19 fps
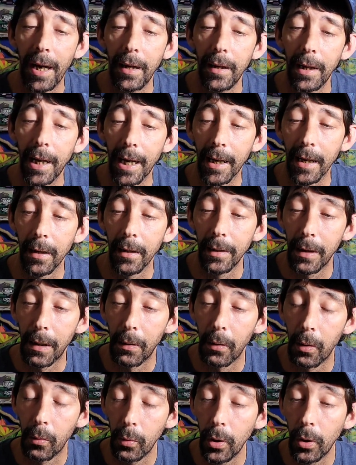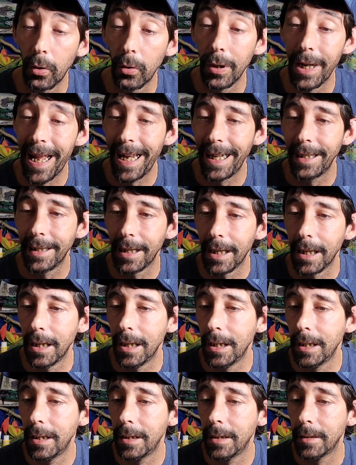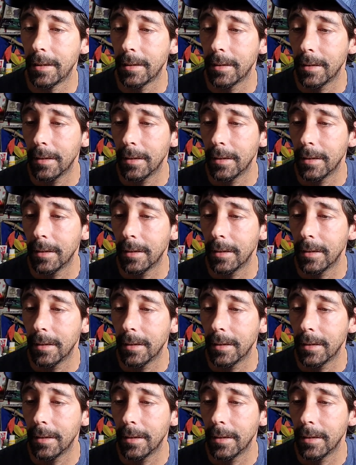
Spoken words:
real light line.